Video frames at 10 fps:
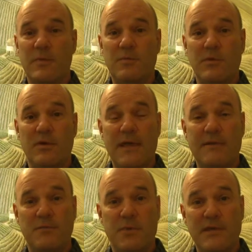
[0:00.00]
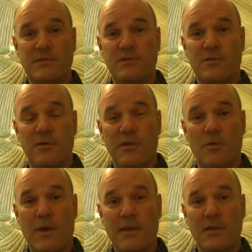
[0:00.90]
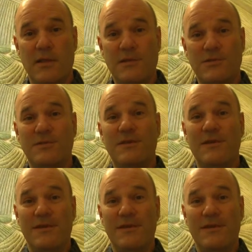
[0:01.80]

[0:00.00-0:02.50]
People don't have a place to store their wine collection.